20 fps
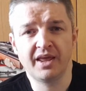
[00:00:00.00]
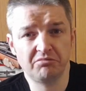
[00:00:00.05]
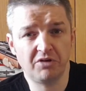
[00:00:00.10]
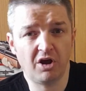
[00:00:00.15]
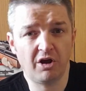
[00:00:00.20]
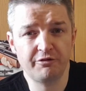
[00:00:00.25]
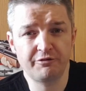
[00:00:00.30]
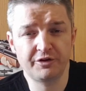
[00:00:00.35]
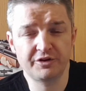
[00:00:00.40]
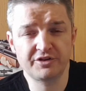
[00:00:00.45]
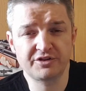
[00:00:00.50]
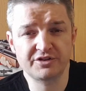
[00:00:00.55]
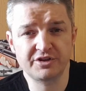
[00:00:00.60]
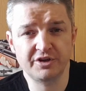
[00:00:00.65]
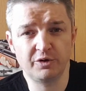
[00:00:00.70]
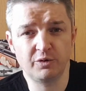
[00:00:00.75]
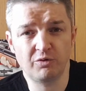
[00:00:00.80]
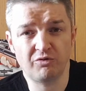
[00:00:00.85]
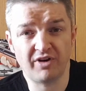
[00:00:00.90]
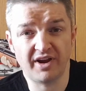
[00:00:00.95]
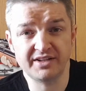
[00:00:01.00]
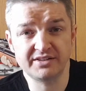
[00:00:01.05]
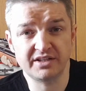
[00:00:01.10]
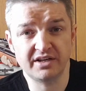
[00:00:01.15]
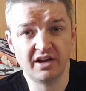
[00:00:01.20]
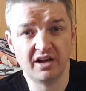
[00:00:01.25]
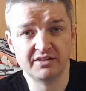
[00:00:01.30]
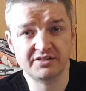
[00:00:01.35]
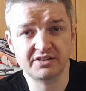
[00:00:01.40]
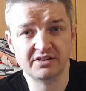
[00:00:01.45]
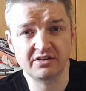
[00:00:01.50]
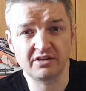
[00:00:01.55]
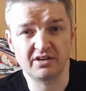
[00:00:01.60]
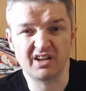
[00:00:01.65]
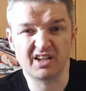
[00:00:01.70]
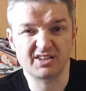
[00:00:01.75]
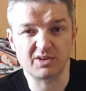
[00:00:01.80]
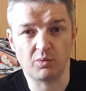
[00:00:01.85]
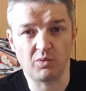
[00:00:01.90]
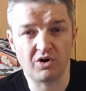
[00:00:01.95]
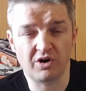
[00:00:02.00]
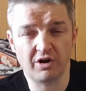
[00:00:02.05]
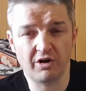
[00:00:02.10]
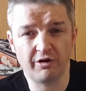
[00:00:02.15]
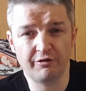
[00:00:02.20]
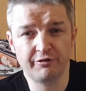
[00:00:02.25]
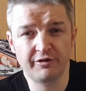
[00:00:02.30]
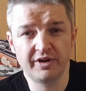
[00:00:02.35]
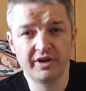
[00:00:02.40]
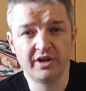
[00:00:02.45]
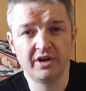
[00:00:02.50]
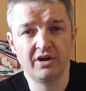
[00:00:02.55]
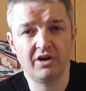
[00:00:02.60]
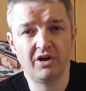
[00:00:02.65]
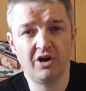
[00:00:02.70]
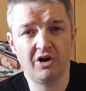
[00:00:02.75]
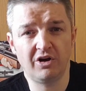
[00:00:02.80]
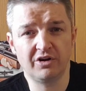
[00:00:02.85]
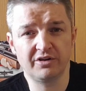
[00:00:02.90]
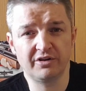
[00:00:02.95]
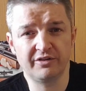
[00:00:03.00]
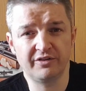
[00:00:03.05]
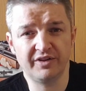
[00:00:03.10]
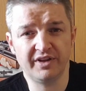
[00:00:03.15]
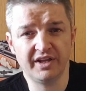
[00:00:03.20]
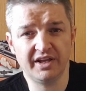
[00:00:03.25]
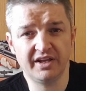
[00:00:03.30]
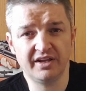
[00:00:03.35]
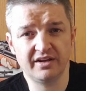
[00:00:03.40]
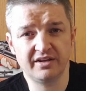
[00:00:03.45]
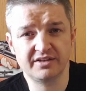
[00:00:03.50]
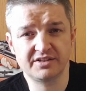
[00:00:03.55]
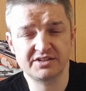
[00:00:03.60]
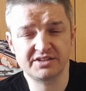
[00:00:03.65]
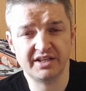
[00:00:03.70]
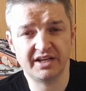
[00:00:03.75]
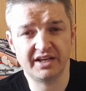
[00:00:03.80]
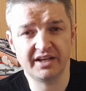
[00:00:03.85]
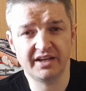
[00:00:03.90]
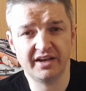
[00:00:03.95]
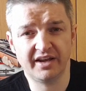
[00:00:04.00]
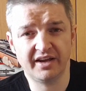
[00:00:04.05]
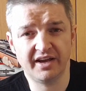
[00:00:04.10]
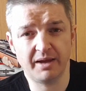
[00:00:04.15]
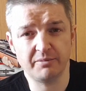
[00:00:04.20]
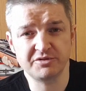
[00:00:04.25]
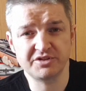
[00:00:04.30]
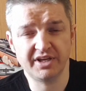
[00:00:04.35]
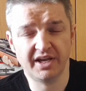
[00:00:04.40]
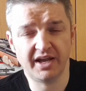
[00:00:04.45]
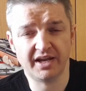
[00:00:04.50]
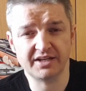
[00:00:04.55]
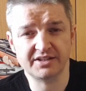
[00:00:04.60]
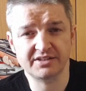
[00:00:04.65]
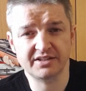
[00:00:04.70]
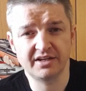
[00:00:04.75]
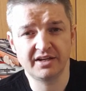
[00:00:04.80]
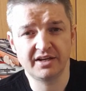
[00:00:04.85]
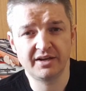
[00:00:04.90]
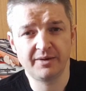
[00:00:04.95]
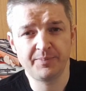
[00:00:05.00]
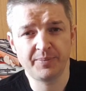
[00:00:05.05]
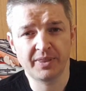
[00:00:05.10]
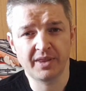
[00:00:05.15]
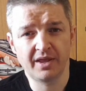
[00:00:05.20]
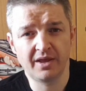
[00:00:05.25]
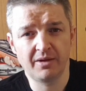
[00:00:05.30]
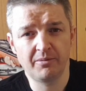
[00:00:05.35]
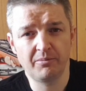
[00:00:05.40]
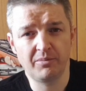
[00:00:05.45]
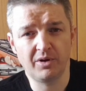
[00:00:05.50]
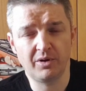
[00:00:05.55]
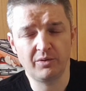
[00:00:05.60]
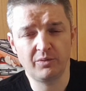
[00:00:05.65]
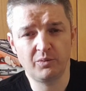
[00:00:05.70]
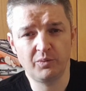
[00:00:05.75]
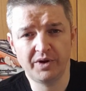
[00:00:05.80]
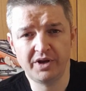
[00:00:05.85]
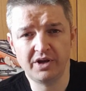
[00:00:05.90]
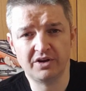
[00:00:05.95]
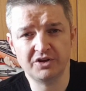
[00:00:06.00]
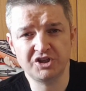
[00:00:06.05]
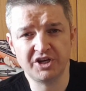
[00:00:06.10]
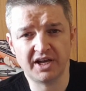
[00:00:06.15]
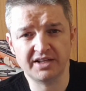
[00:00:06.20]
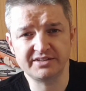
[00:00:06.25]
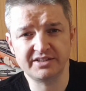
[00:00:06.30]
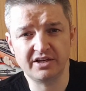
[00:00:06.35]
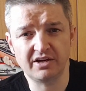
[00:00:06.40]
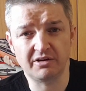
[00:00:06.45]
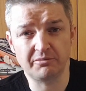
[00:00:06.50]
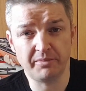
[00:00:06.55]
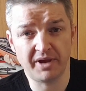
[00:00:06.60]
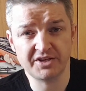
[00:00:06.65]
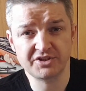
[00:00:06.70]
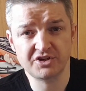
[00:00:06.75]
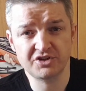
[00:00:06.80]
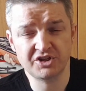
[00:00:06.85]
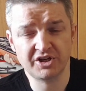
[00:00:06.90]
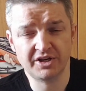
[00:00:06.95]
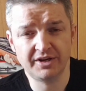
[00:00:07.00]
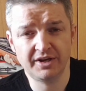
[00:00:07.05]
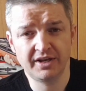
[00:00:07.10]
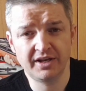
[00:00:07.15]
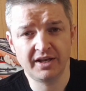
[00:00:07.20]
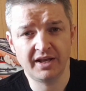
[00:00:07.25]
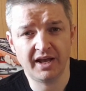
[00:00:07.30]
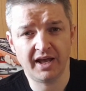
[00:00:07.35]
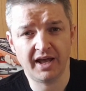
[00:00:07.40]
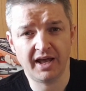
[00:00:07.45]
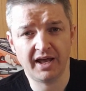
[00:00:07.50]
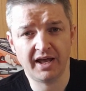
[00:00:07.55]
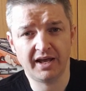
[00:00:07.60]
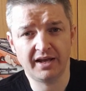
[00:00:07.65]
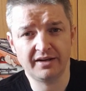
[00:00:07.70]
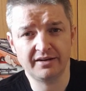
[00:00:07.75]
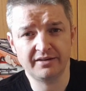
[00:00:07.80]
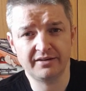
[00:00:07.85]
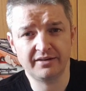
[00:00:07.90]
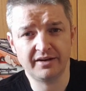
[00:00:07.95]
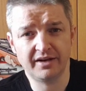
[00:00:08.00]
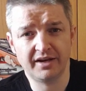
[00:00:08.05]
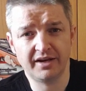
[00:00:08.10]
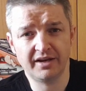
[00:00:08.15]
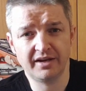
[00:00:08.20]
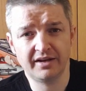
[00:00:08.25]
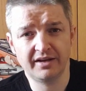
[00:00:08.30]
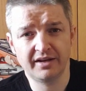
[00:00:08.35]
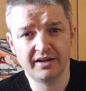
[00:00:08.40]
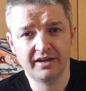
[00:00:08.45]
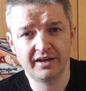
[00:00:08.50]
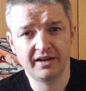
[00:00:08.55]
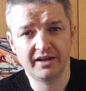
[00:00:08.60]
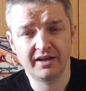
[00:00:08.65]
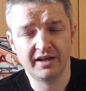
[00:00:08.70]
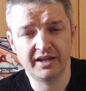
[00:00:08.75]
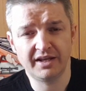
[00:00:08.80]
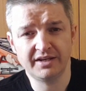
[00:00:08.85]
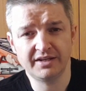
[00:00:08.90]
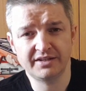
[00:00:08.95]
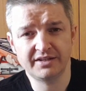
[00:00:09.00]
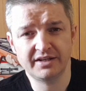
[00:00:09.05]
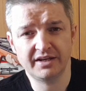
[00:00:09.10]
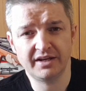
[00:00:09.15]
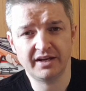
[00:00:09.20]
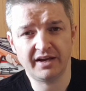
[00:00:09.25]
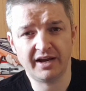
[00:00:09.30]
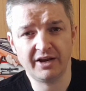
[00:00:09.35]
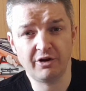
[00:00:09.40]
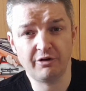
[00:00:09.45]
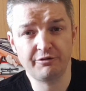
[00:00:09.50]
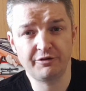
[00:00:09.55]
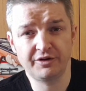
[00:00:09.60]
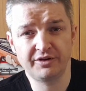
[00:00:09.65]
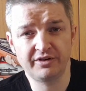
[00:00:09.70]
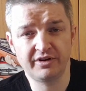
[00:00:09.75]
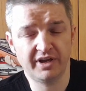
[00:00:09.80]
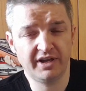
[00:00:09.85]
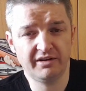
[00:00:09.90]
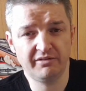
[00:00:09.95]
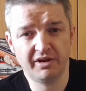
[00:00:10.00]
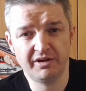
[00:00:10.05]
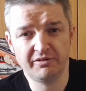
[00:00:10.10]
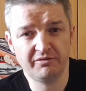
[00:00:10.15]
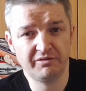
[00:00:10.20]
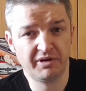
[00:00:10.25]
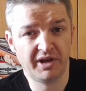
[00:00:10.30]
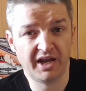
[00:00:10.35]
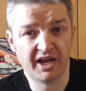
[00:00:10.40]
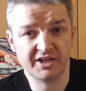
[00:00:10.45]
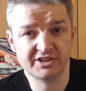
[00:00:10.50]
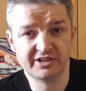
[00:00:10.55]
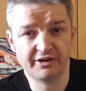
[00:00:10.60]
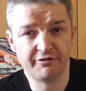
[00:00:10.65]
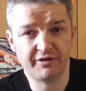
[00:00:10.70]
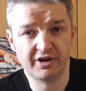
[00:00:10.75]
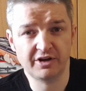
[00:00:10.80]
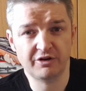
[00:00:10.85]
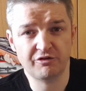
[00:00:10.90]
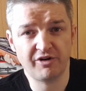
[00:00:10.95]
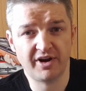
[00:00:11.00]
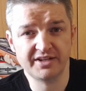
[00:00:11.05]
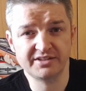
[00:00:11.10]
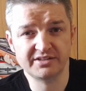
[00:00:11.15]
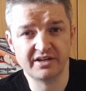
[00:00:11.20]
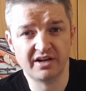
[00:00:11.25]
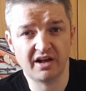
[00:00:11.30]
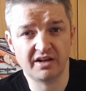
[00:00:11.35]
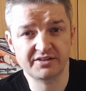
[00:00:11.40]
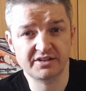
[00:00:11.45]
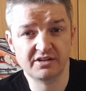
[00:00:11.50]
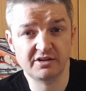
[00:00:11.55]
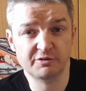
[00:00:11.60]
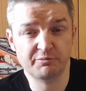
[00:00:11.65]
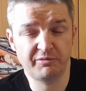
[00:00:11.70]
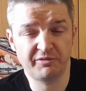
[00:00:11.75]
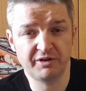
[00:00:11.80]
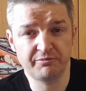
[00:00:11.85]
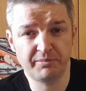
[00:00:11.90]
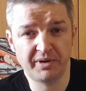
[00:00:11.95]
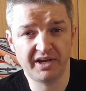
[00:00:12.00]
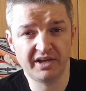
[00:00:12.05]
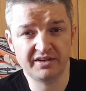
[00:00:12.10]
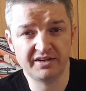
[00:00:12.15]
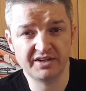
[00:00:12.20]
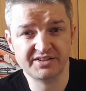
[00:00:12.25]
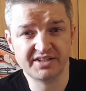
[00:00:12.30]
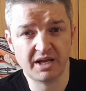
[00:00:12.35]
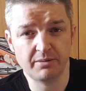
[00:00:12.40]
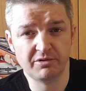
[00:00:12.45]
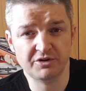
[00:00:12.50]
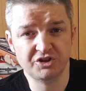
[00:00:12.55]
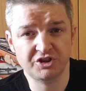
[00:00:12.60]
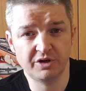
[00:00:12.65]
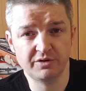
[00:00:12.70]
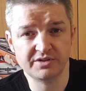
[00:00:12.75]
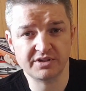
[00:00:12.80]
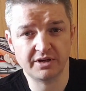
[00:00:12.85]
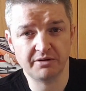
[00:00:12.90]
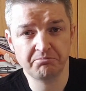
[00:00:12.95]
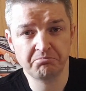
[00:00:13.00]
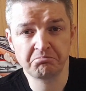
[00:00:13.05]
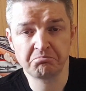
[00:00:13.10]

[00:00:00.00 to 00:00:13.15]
Offered to write an article as a one-off on the SIG MCX. But we got chatting on Messenger, and he asked if I could write an article as being a disabled shooter.